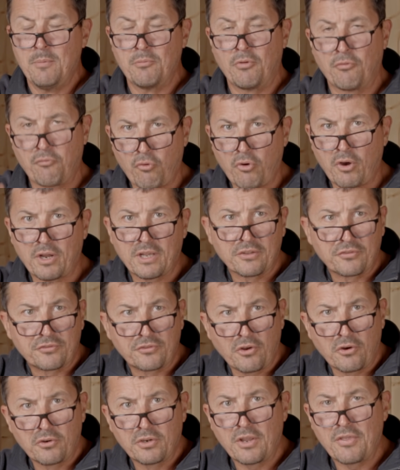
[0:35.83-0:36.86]
Before I get
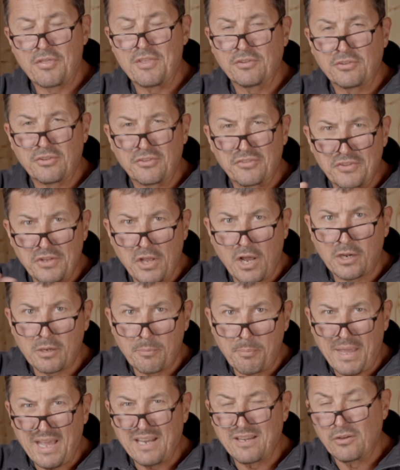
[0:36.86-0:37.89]
started, this is not a
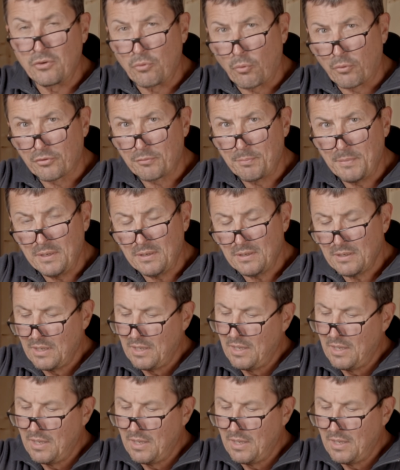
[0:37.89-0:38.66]
paid endorsement,